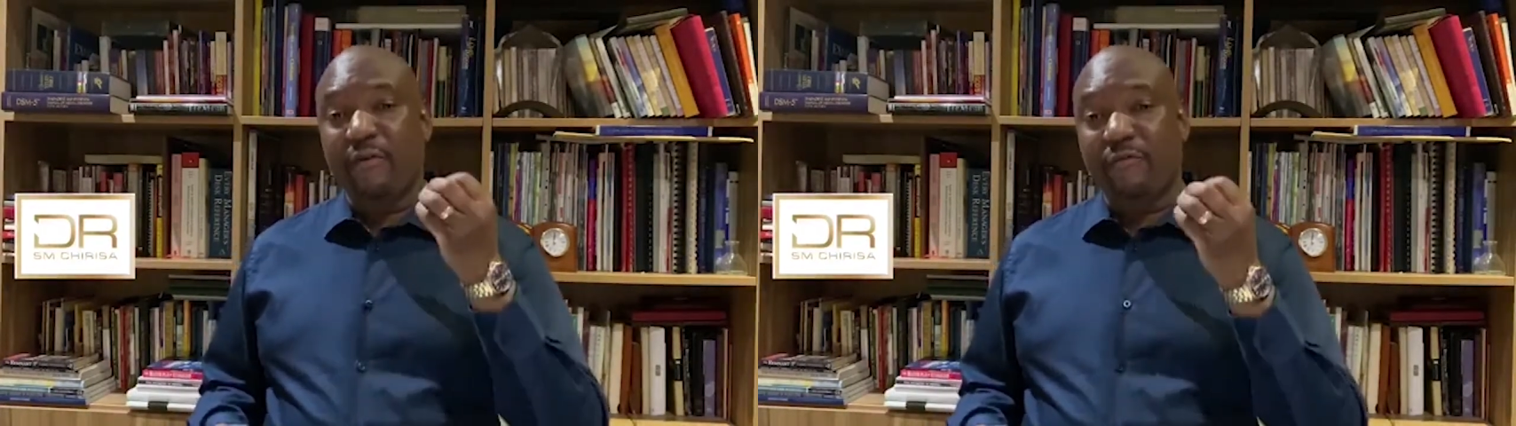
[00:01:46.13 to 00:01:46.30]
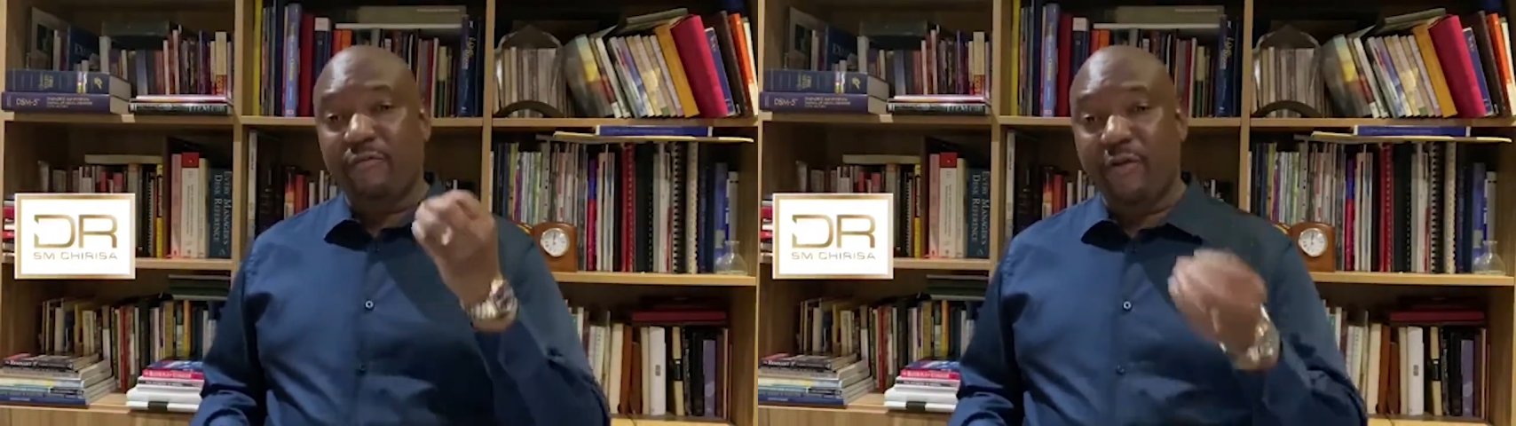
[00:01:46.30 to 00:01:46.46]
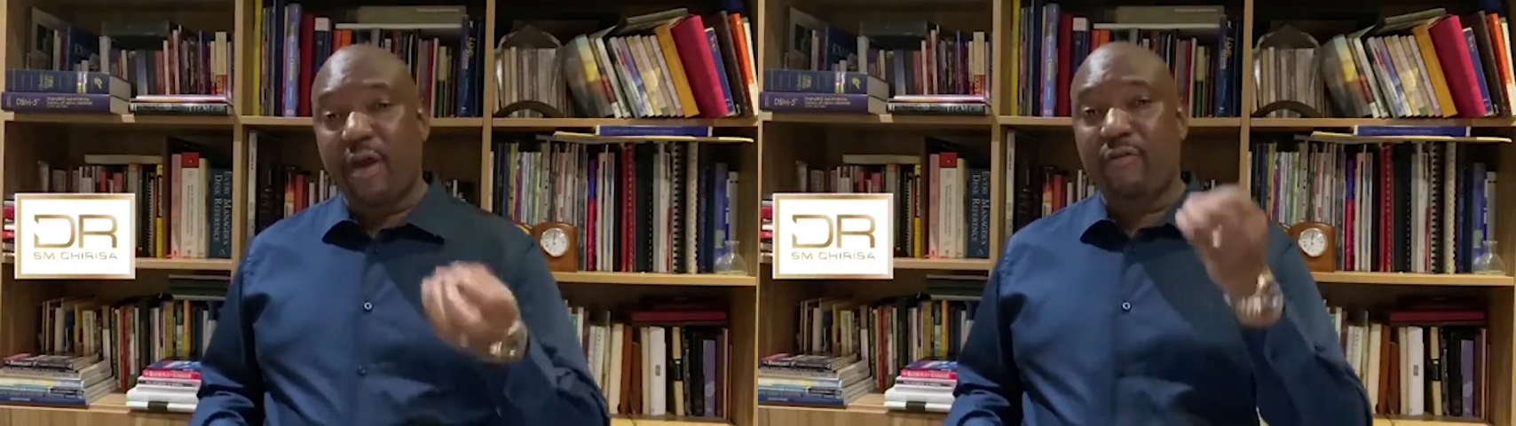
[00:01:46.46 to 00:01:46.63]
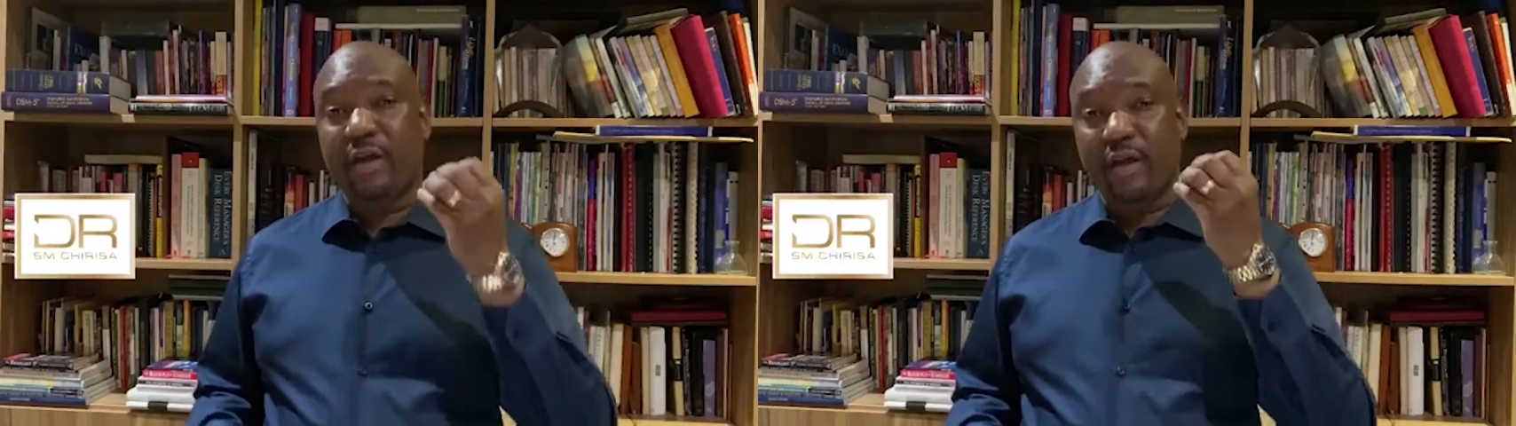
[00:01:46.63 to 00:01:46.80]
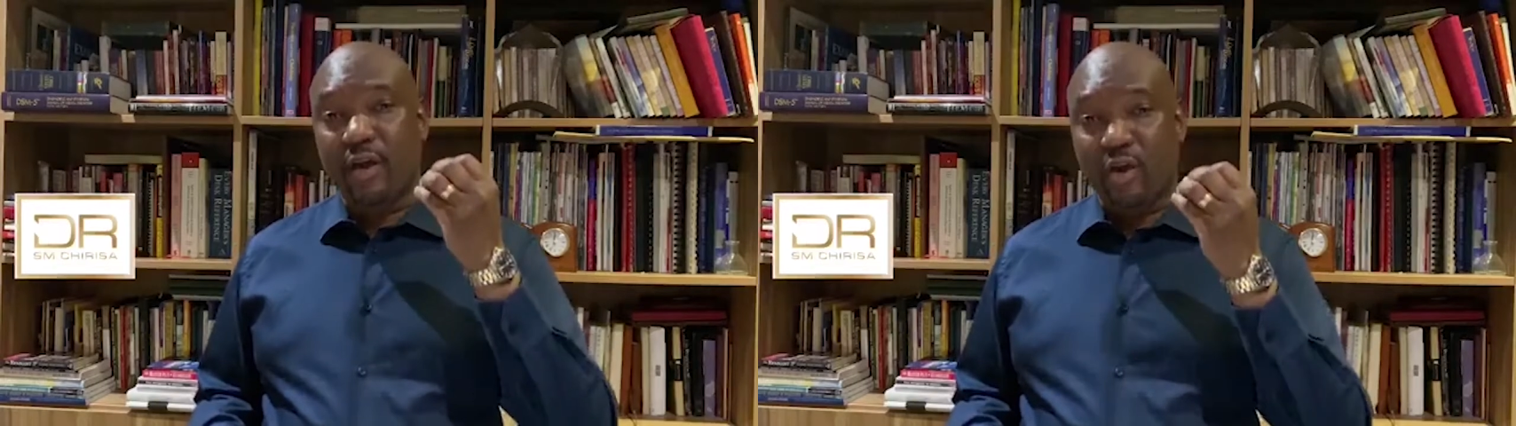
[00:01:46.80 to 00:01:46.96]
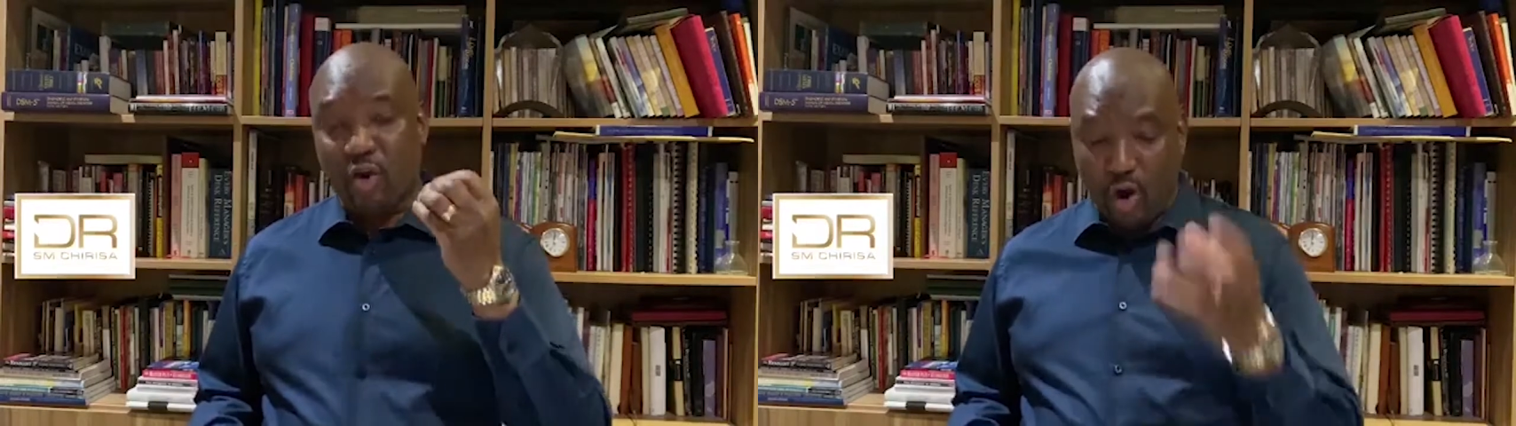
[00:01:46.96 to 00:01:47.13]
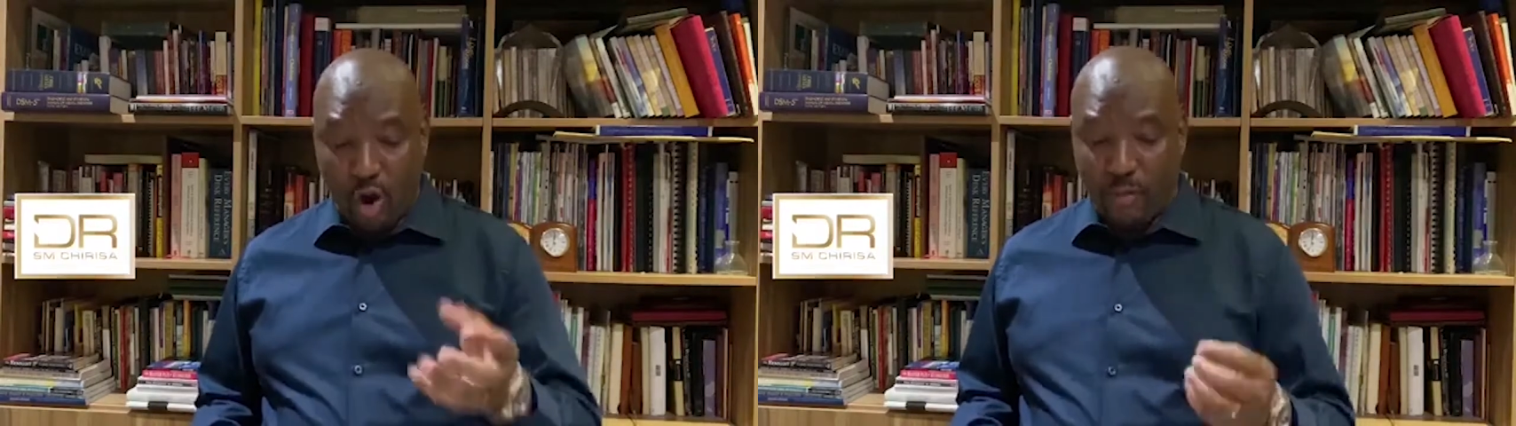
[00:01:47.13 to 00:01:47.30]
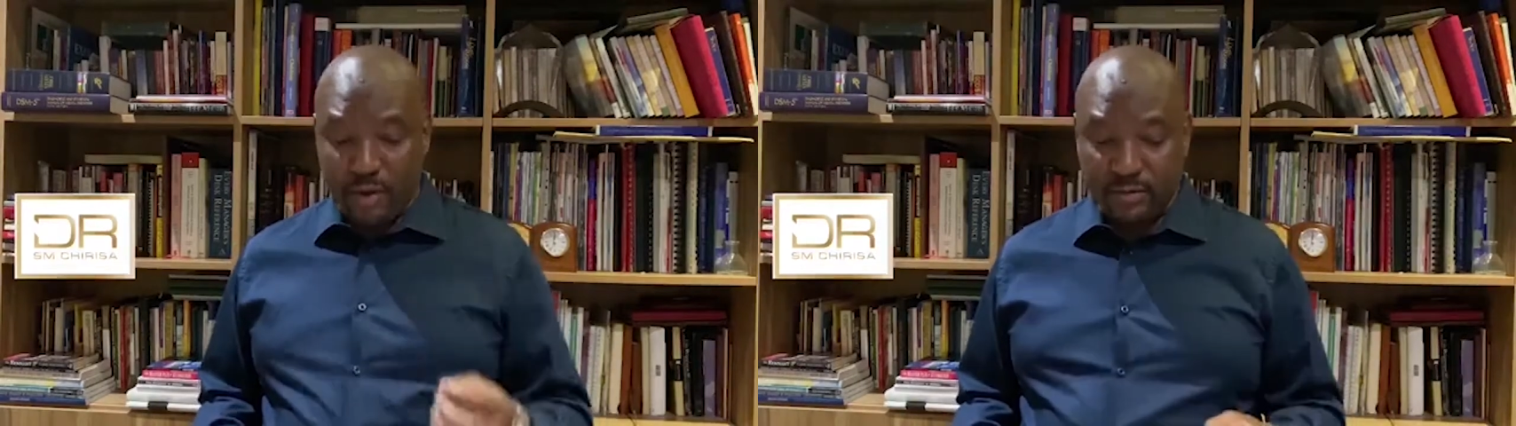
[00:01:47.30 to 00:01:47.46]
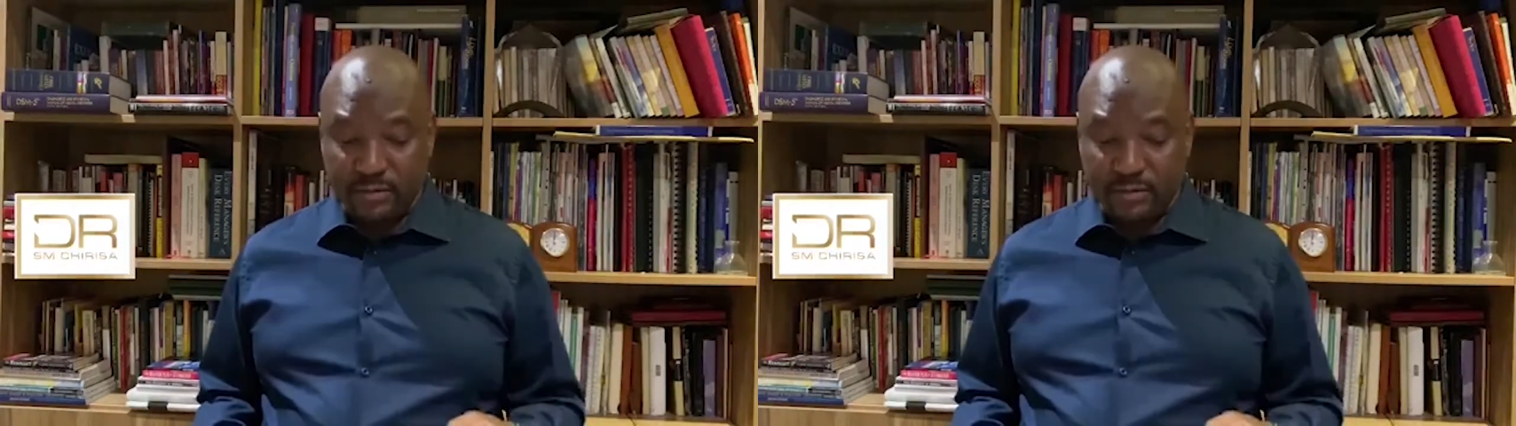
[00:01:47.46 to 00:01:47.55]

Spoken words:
very common.